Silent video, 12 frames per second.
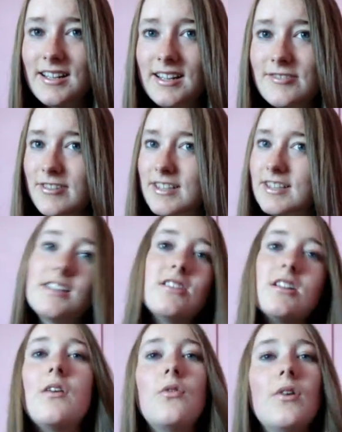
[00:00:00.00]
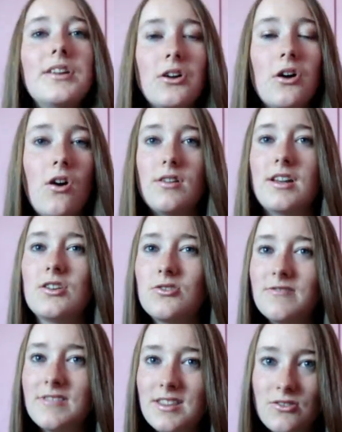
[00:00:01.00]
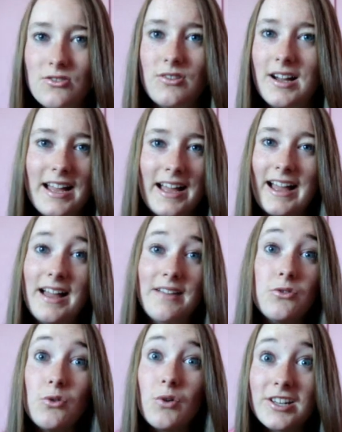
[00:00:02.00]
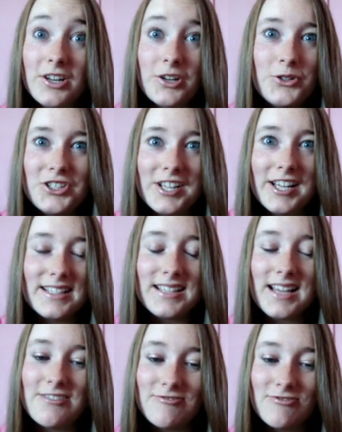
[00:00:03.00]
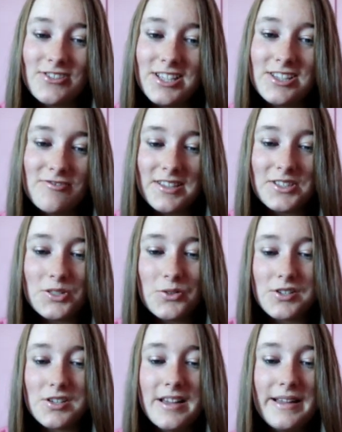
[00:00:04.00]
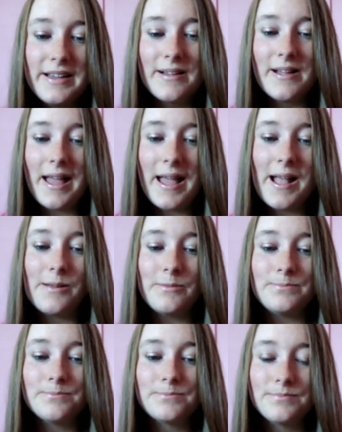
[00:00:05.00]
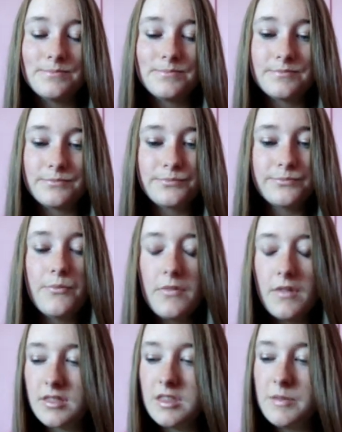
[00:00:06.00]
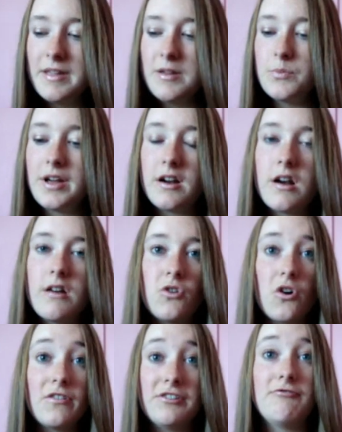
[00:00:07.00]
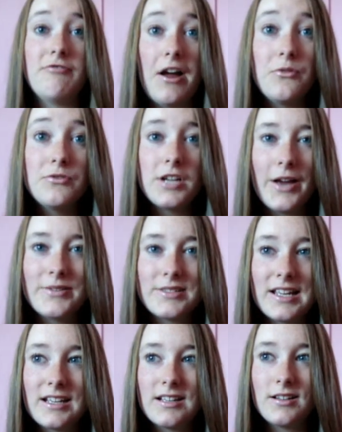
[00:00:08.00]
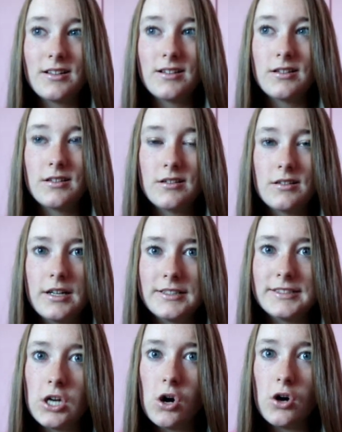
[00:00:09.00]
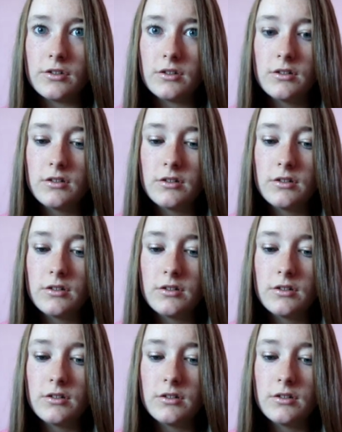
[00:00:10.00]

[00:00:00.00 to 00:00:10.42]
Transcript: It's really a tough one to call and I don't really know. I, I have no idea who she is. I really, really don't. Um, the bit where Rory drowned, I was like, has he gone?